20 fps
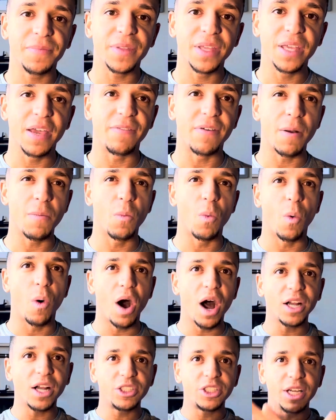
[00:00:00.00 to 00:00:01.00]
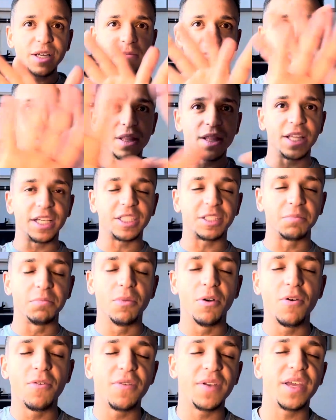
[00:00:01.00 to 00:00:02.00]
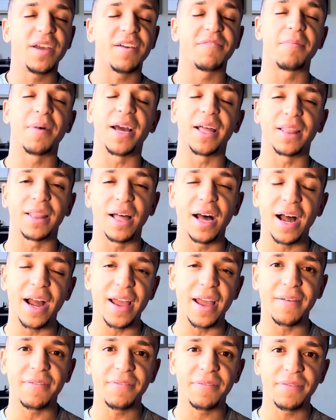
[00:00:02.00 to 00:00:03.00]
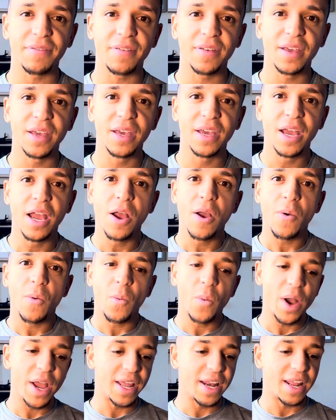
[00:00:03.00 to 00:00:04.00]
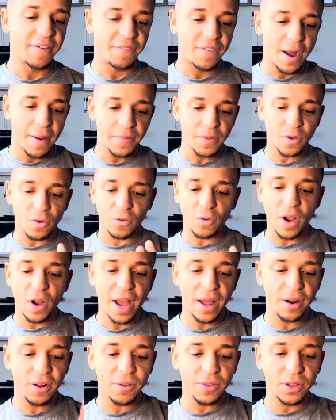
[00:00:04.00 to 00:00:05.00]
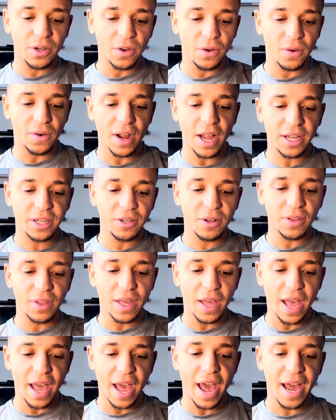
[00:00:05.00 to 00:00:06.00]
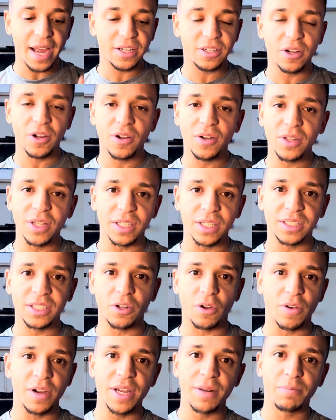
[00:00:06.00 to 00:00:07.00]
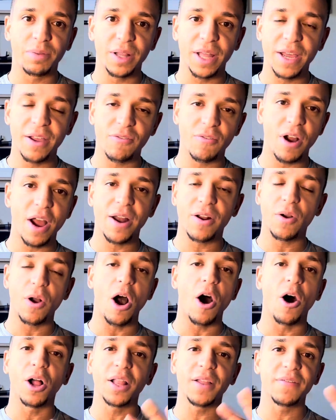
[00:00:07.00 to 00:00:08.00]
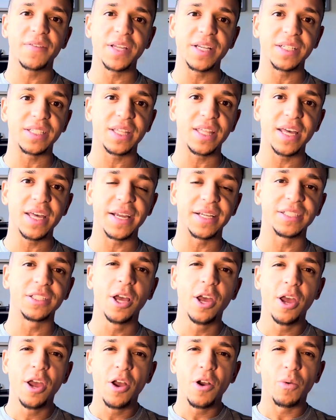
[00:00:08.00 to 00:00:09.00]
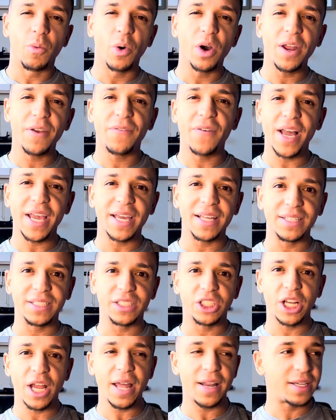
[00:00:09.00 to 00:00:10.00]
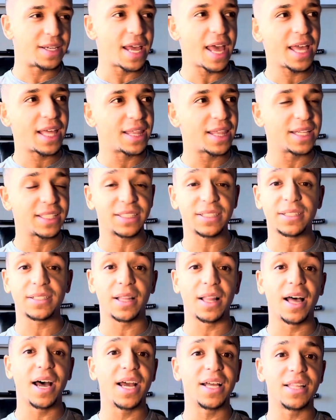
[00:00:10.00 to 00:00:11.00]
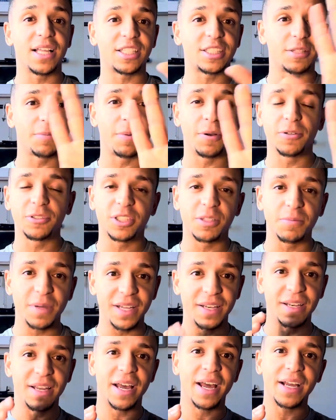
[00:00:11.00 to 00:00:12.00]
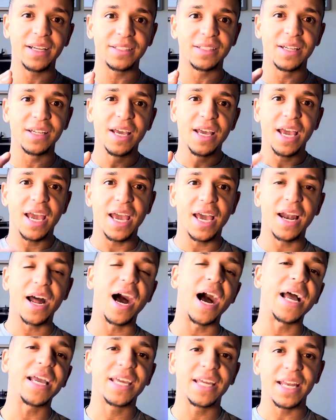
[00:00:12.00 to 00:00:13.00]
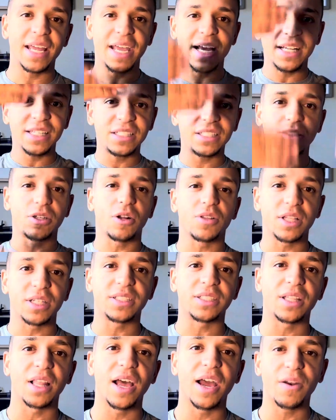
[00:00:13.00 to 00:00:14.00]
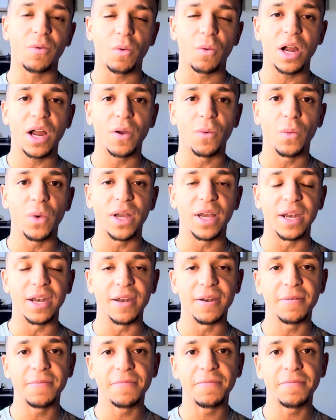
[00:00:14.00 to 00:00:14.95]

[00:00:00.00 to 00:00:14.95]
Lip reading: If I'm watching this movie of my life, wait, if I'm the writer, the director, the actor, the screenplay writer, all of these things, what if I can take this slide that's supposed to be next and I can insert the slide where I win